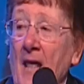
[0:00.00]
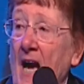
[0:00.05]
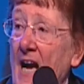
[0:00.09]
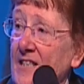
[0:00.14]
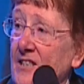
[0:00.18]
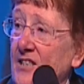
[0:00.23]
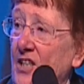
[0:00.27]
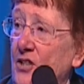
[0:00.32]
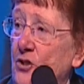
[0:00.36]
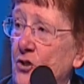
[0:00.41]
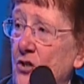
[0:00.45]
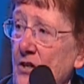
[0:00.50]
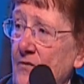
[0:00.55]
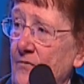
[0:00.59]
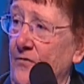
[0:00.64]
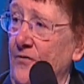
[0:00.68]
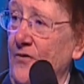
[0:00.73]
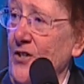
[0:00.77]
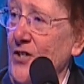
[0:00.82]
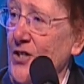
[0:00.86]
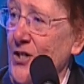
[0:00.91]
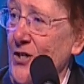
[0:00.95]
I said, Good
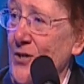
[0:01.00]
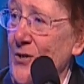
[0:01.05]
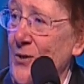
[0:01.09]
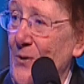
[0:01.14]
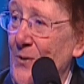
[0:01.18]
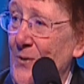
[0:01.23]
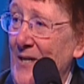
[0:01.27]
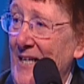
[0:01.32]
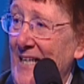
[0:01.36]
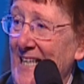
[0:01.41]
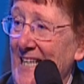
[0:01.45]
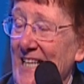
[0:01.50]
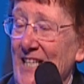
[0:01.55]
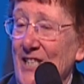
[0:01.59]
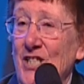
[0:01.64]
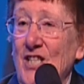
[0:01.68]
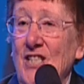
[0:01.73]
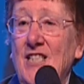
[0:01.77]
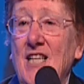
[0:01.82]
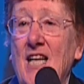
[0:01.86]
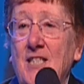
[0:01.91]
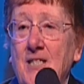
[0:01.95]
for you.
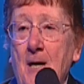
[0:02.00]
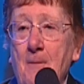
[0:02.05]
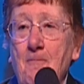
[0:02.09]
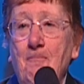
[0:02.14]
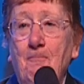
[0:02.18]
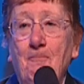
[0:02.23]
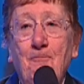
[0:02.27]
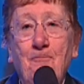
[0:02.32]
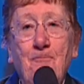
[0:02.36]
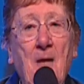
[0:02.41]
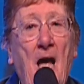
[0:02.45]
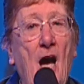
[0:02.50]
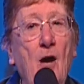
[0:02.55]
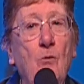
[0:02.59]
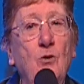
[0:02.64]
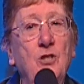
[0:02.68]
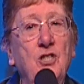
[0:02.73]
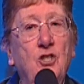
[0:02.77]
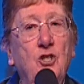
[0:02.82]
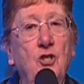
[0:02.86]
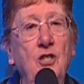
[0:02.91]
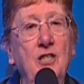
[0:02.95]
She said, Yep. I
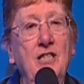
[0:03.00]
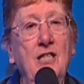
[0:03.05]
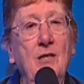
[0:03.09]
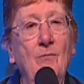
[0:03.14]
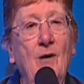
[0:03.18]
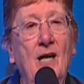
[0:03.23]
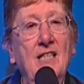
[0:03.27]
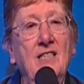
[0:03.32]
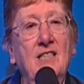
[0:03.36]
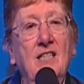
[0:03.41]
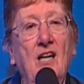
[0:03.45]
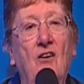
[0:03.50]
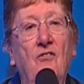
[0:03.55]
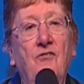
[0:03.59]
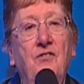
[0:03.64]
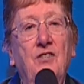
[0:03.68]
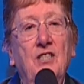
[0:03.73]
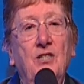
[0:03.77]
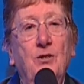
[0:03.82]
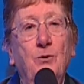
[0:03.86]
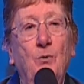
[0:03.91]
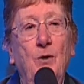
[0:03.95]
was good to
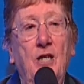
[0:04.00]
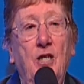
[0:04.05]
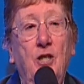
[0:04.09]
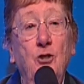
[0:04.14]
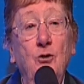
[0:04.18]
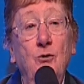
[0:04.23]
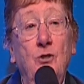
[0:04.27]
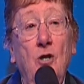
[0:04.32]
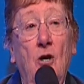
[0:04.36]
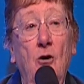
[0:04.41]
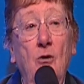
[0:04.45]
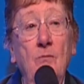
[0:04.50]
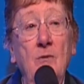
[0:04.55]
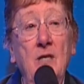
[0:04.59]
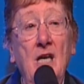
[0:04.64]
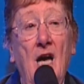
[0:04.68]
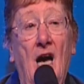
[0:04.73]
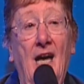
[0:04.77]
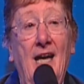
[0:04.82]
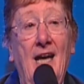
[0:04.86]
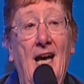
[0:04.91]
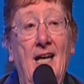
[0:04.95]
myself this week. You told
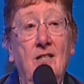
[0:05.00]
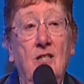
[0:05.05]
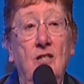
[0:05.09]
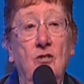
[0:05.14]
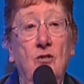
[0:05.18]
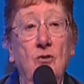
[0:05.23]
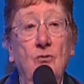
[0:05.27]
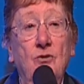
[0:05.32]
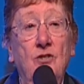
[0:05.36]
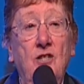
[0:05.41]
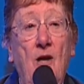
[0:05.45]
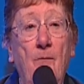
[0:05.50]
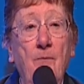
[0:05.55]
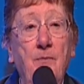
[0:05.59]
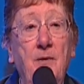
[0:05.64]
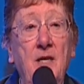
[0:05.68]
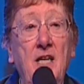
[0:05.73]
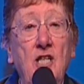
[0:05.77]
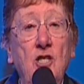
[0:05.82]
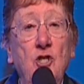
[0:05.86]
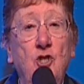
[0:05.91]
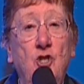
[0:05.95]
me I had to do
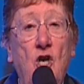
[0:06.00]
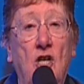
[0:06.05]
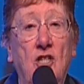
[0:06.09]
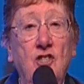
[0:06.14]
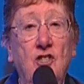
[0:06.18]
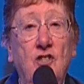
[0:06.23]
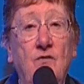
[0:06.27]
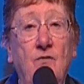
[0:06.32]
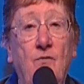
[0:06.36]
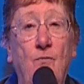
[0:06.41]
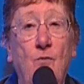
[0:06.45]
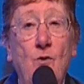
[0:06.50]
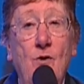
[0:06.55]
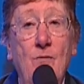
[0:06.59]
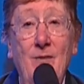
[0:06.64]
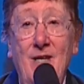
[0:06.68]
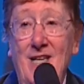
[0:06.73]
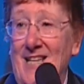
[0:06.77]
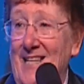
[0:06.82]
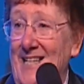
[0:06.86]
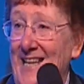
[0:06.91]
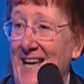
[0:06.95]
something just for
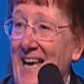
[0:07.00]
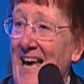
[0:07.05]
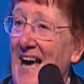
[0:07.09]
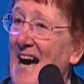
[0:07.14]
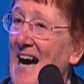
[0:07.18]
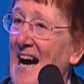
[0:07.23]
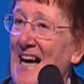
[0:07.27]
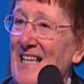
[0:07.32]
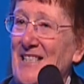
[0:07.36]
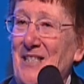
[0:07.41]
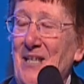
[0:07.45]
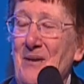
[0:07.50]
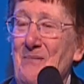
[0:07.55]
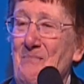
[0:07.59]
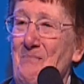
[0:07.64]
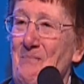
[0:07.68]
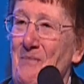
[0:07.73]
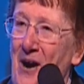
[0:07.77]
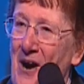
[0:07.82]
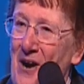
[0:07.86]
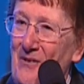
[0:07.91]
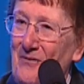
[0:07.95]
me. I said,
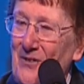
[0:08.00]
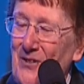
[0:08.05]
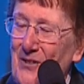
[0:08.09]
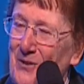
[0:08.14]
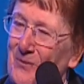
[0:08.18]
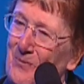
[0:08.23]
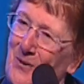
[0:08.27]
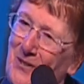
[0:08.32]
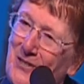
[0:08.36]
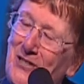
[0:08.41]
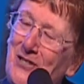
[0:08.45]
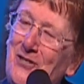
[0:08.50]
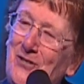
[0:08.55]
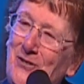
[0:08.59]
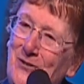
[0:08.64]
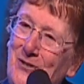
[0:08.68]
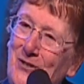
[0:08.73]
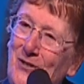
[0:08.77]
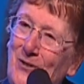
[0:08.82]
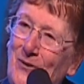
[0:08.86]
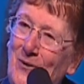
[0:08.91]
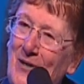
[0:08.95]
Marvelous. What did
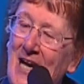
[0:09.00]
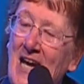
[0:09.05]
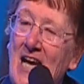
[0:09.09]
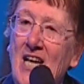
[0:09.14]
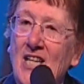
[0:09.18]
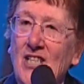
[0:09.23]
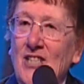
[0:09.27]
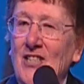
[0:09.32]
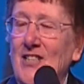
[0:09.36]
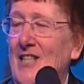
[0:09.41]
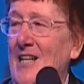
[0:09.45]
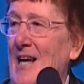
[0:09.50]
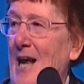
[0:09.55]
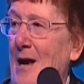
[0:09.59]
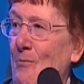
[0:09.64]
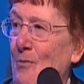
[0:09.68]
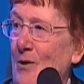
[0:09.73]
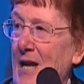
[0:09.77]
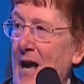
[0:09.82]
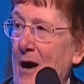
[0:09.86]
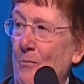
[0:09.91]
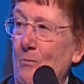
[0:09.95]
you do? She said,
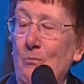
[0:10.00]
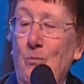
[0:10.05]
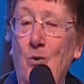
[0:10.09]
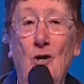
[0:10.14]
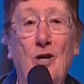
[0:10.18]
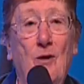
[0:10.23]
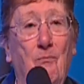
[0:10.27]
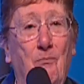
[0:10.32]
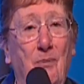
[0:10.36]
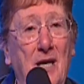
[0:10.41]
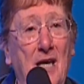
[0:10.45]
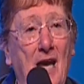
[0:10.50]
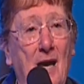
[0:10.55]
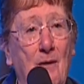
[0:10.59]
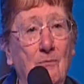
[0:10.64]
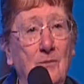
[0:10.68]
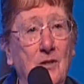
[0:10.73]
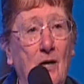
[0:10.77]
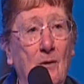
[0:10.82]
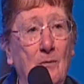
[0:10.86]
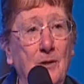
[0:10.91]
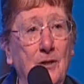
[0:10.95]
I went out and bought a
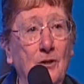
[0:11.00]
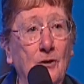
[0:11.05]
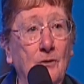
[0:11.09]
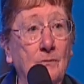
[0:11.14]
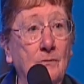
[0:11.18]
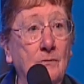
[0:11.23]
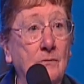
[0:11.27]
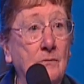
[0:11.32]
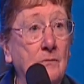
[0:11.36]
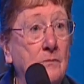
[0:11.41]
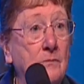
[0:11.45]
BMW.